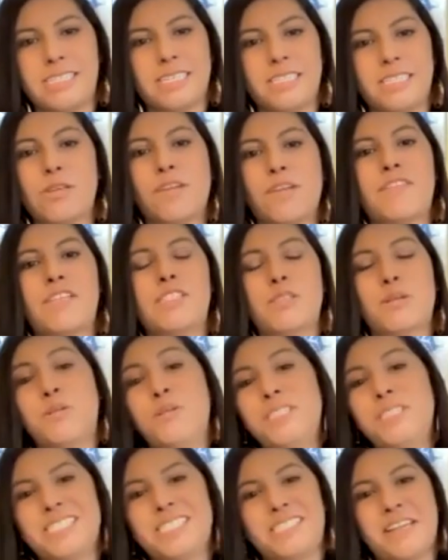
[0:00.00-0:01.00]
And so if the
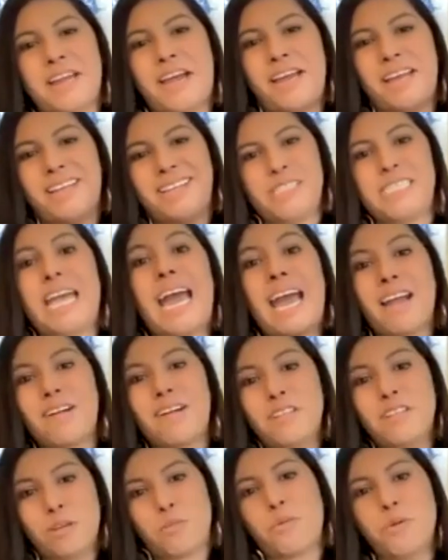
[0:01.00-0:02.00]
school does not
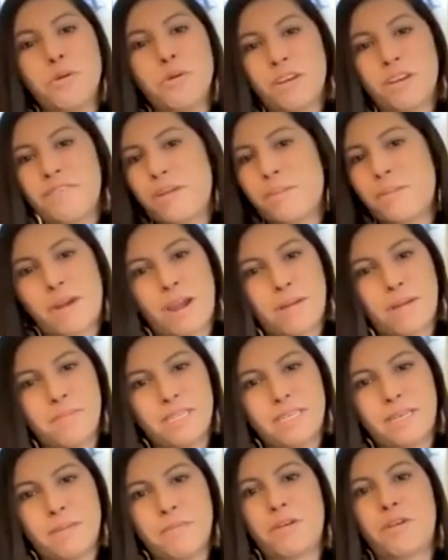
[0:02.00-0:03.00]
tackle the root of the
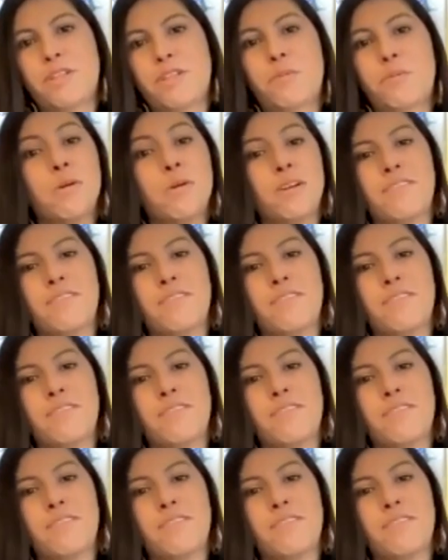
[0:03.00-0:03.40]
problem or the root